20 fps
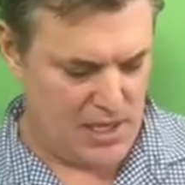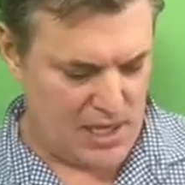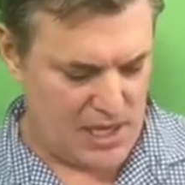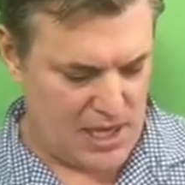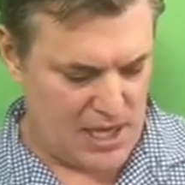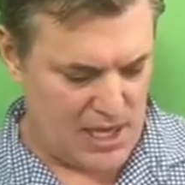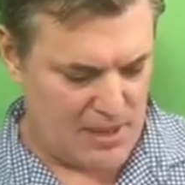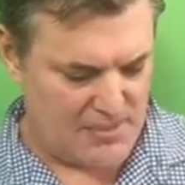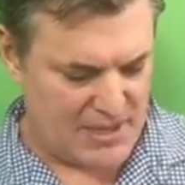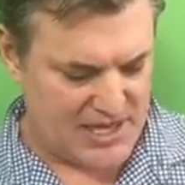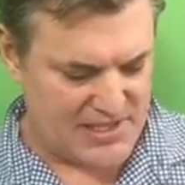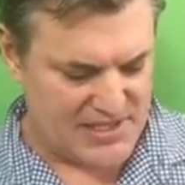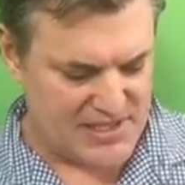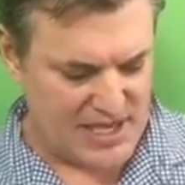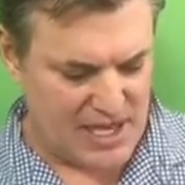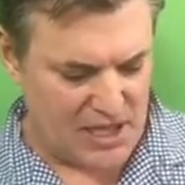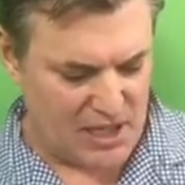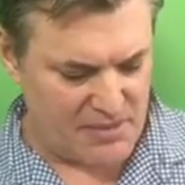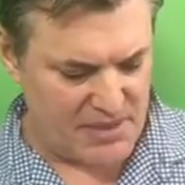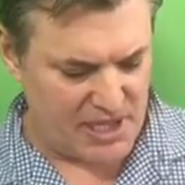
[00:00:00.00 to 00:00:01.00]
That's
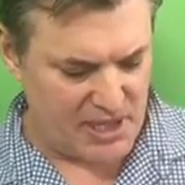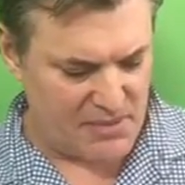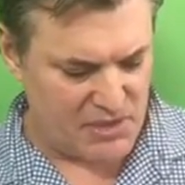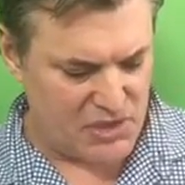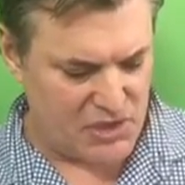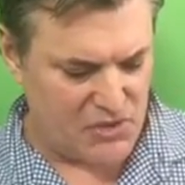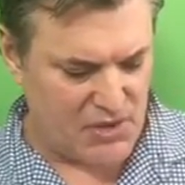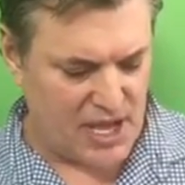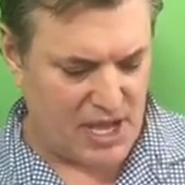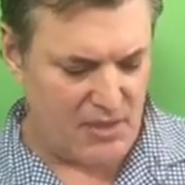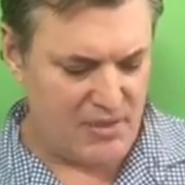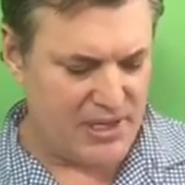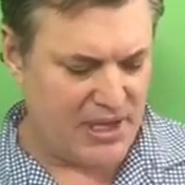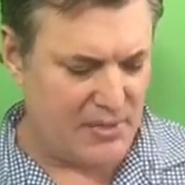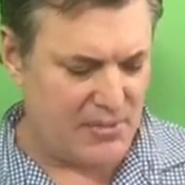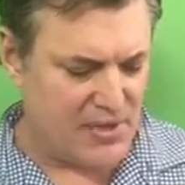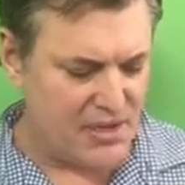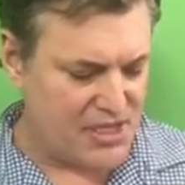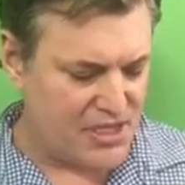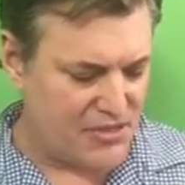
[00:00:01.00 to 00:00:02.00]
element number 2. Element
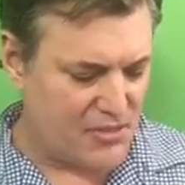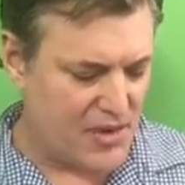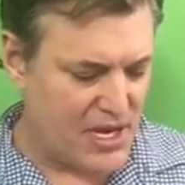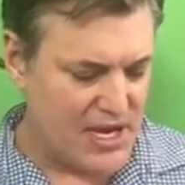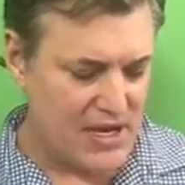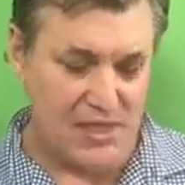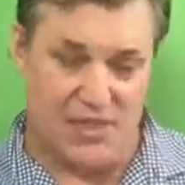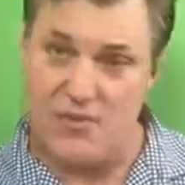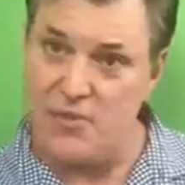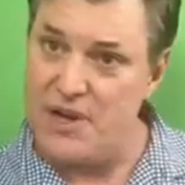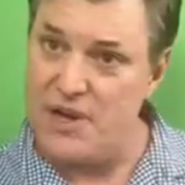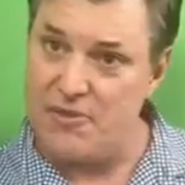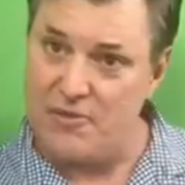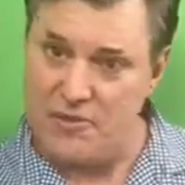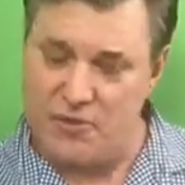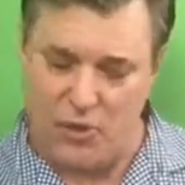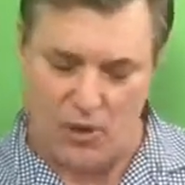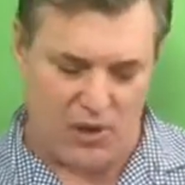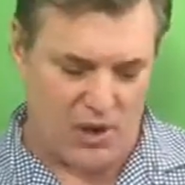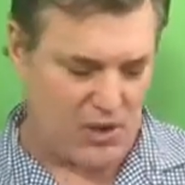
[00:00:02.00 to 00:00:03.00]
number 3 of
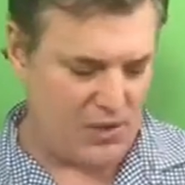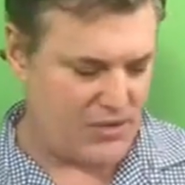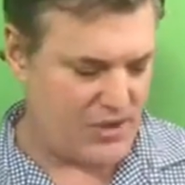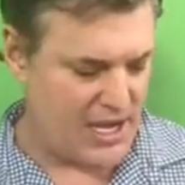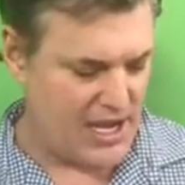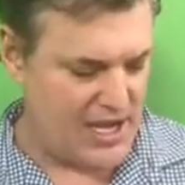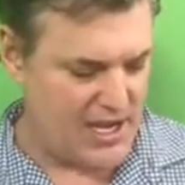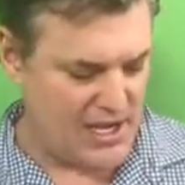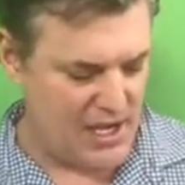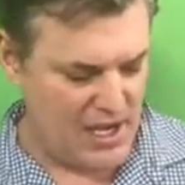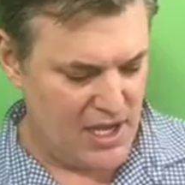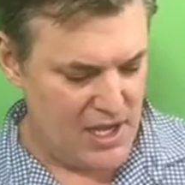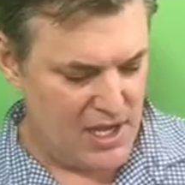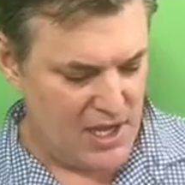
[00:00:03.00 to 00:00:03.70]
4, okay?